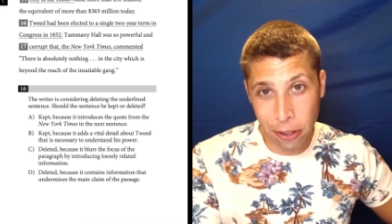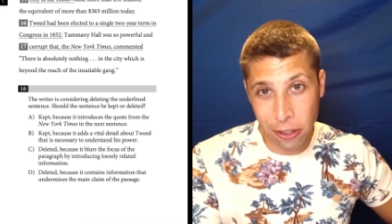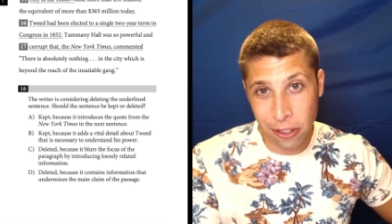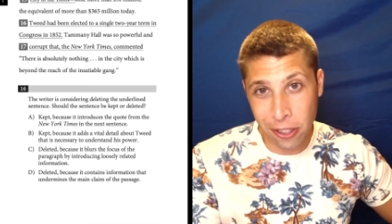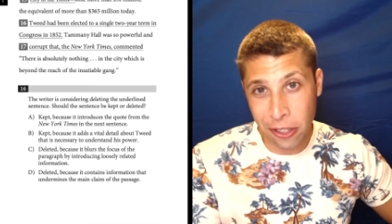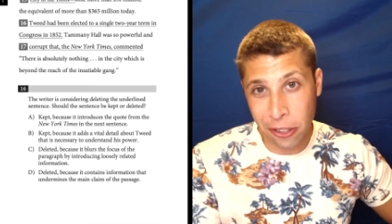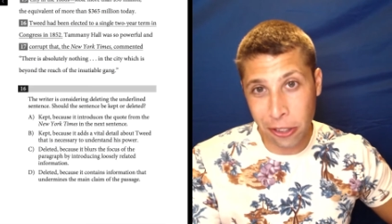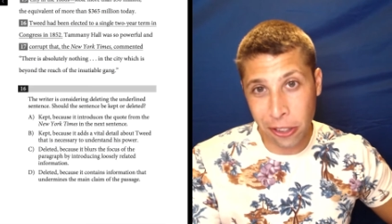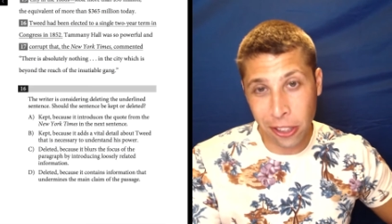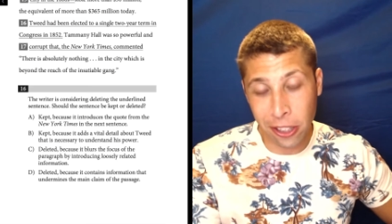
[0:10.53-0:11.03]
These
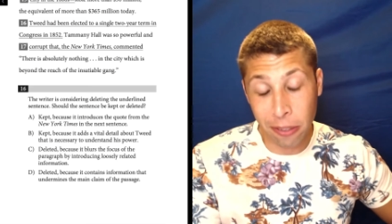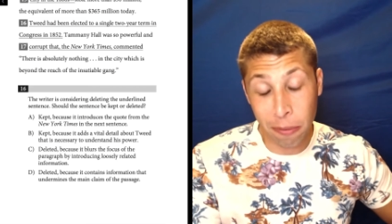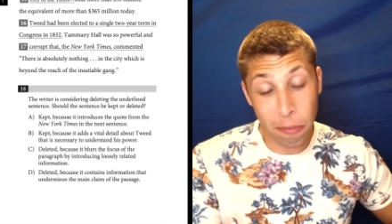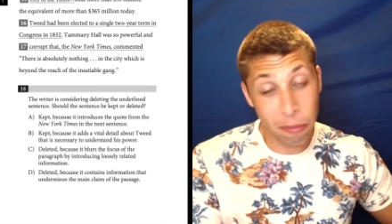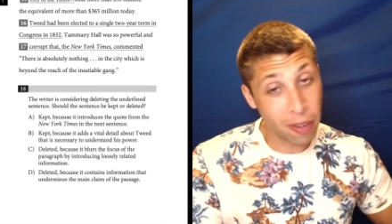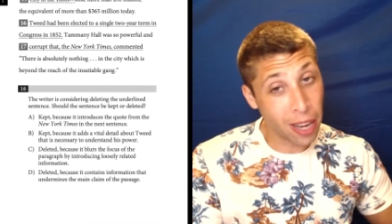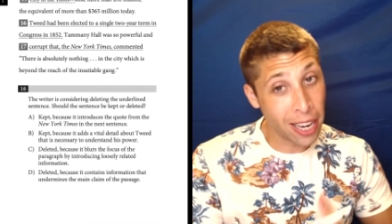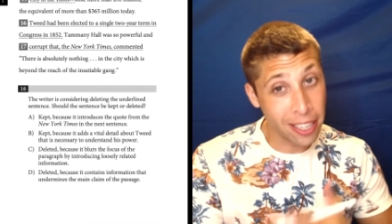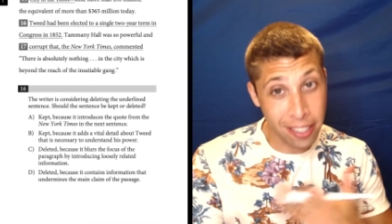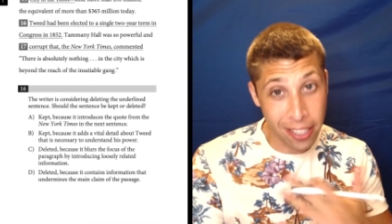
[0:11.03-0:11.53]
are
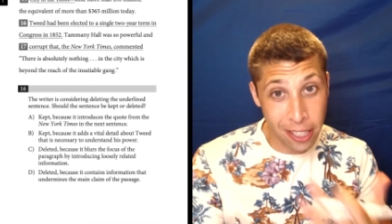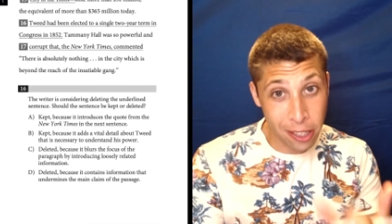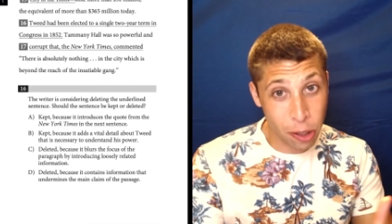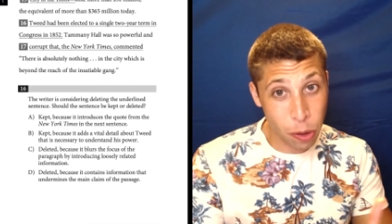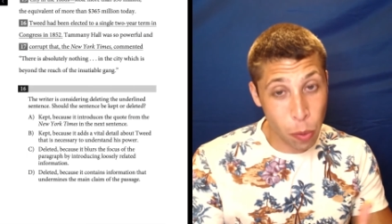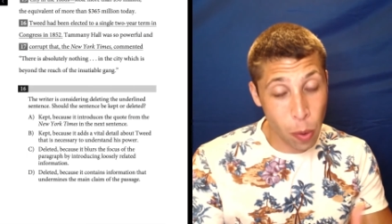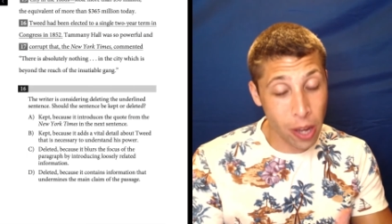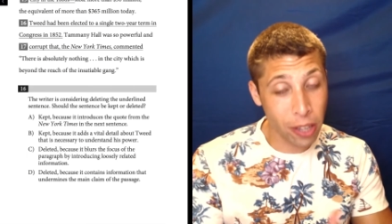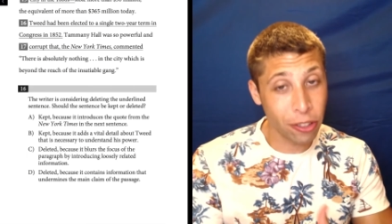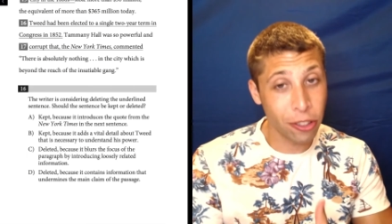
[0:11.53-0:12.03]
ideas
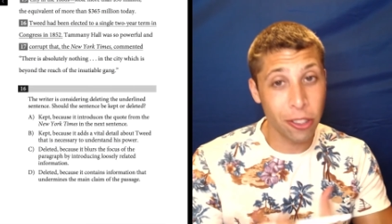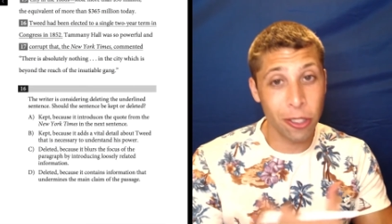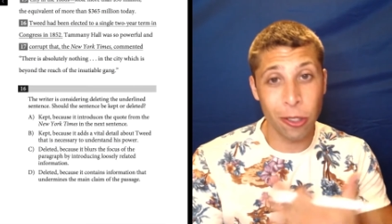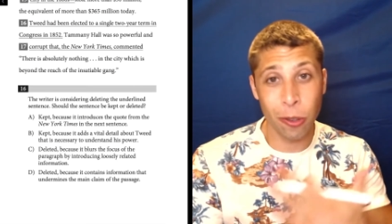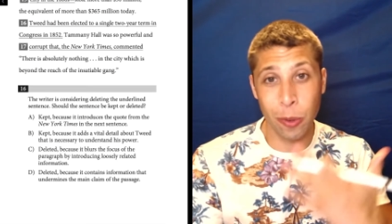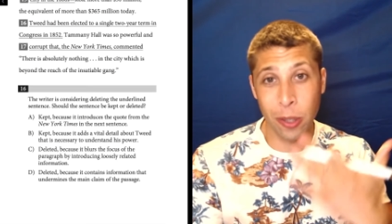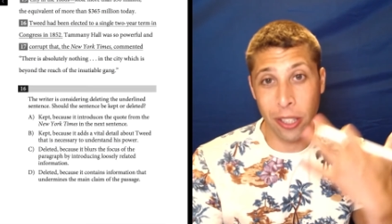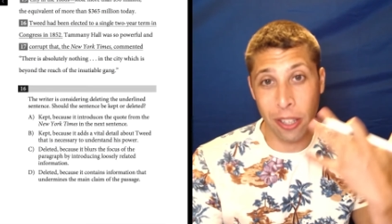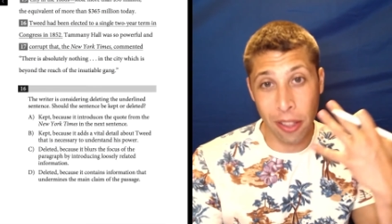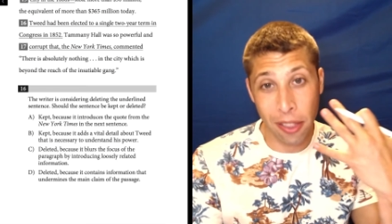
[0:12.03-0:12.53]
questions. We
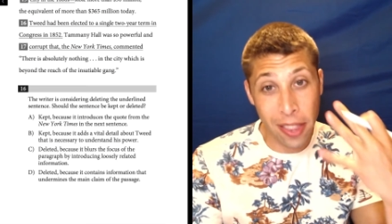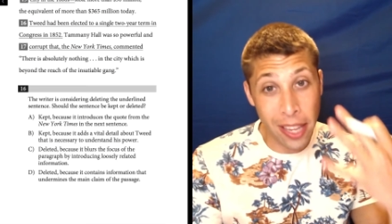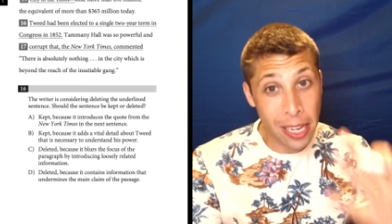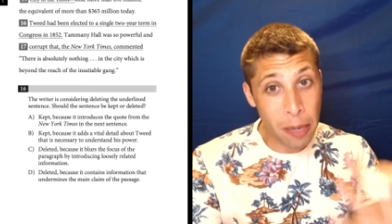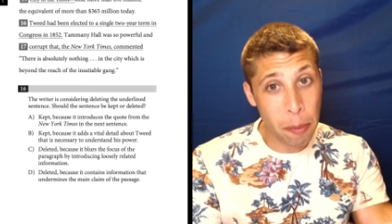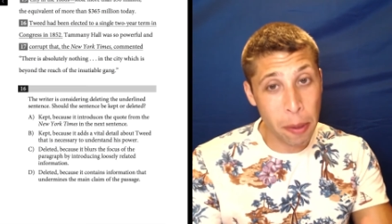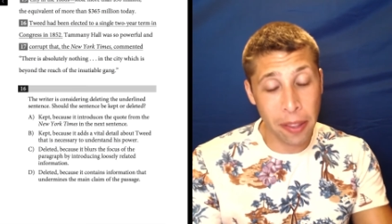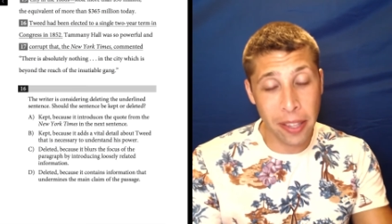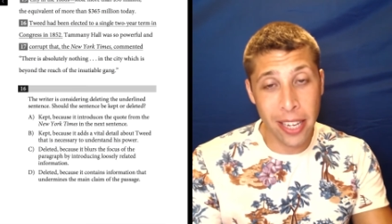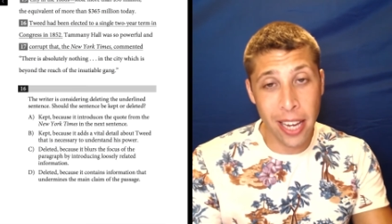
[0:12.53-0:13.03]
need to think
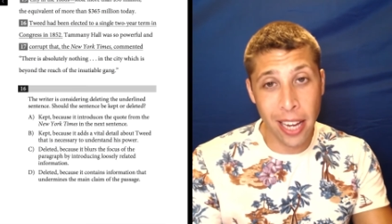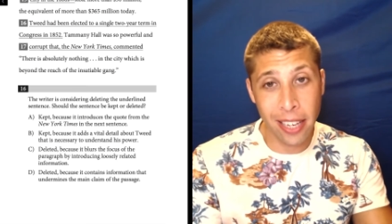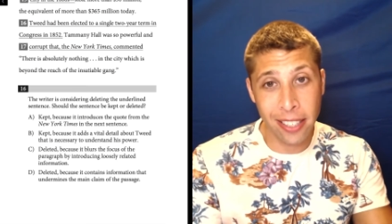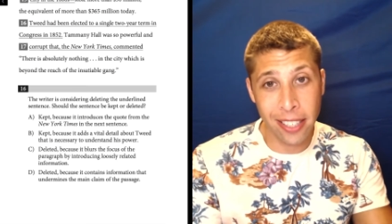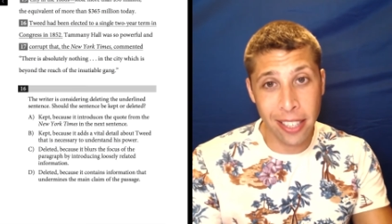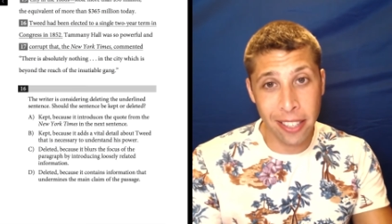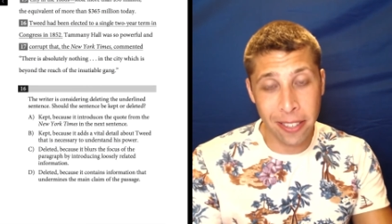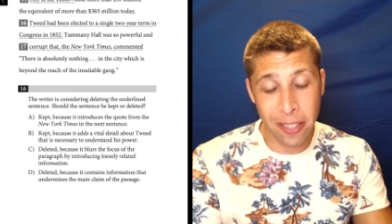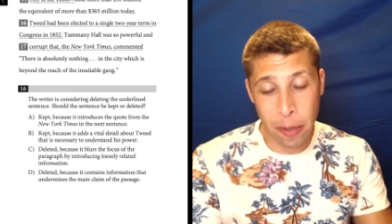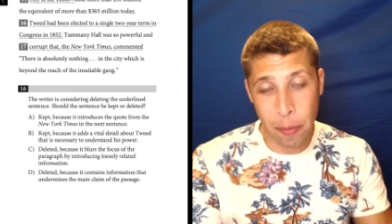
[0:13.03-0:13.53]
about the
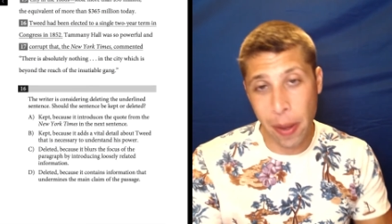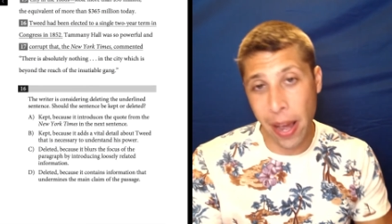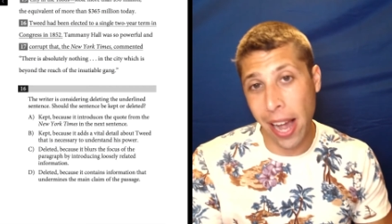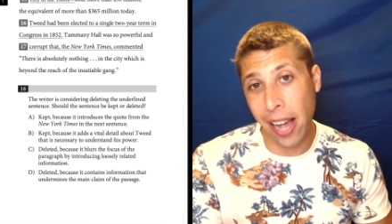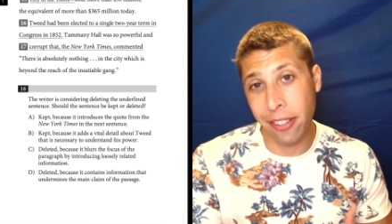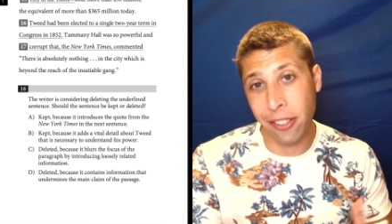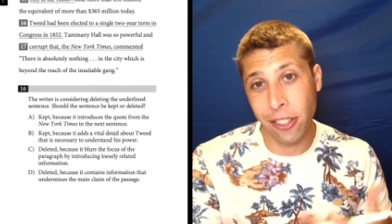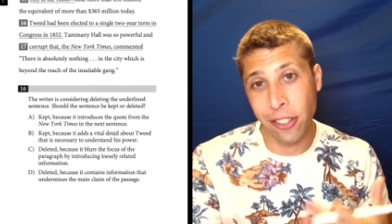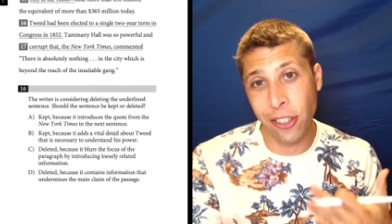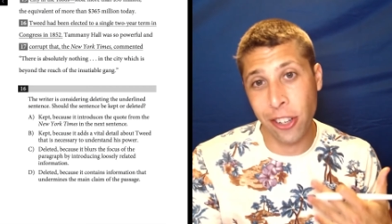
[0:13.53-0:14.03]
ideas in the passage.